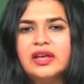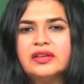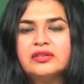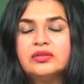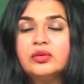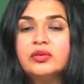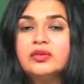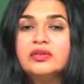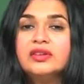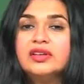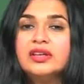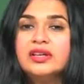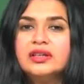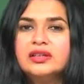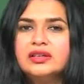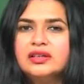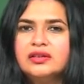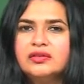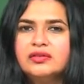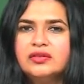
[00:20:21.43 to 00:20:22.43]

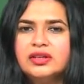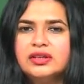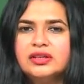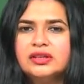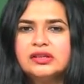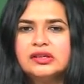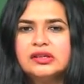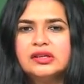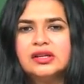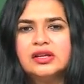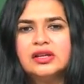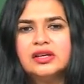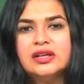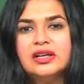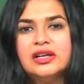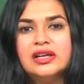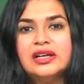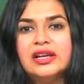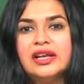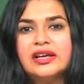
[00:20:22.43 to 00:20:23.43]
associated with
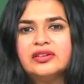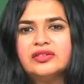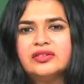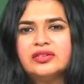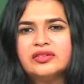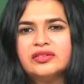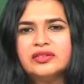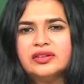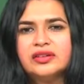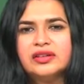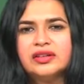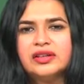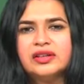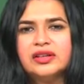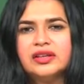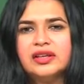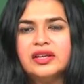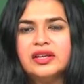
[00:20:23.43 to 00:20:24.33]
electricity.